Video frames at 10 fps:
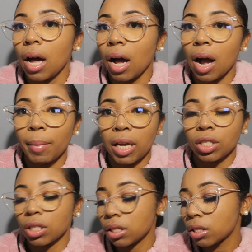I'm
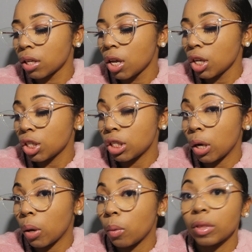anxious.
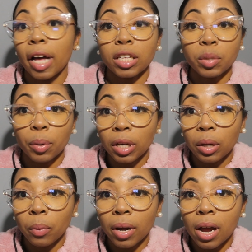So that's pretty
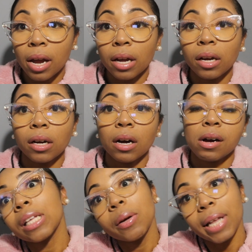quick.
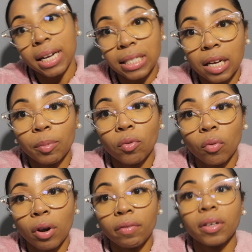So like I said
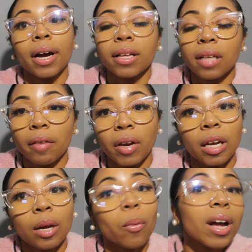before, if you guys have
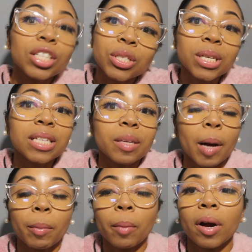any questions
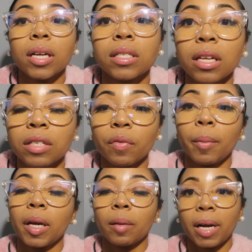about my process
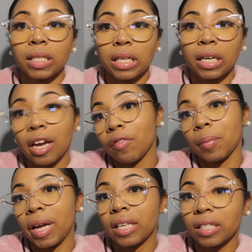from getting my DNA
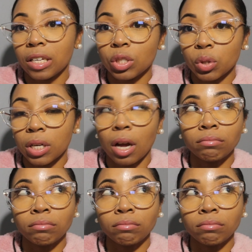from Ancestry,